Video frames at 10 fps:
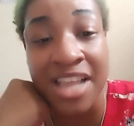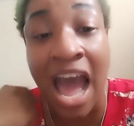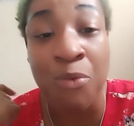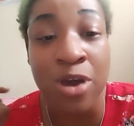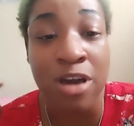I
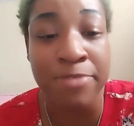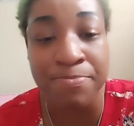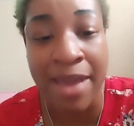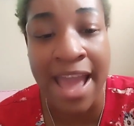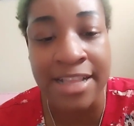will be
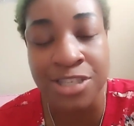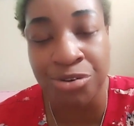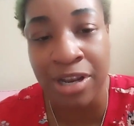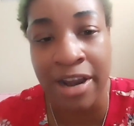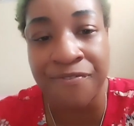back to
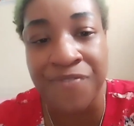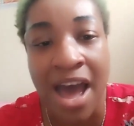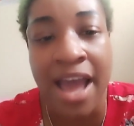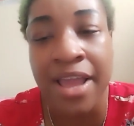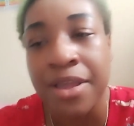
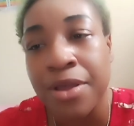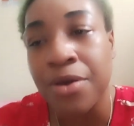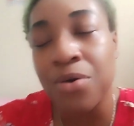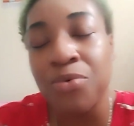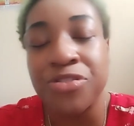clarify
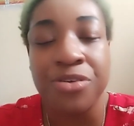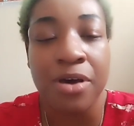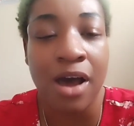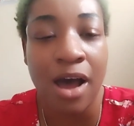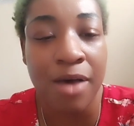with
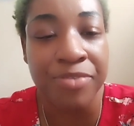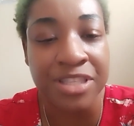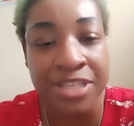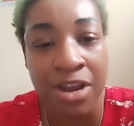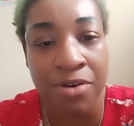the
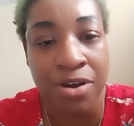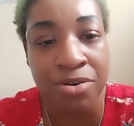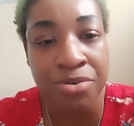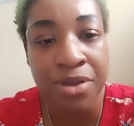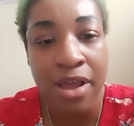
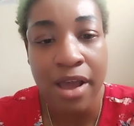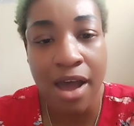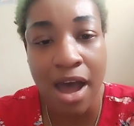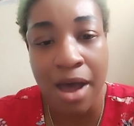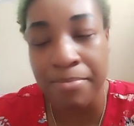tarot
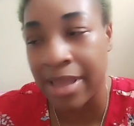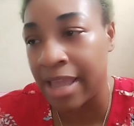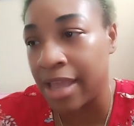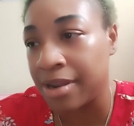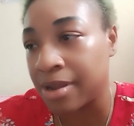
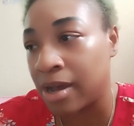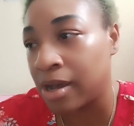and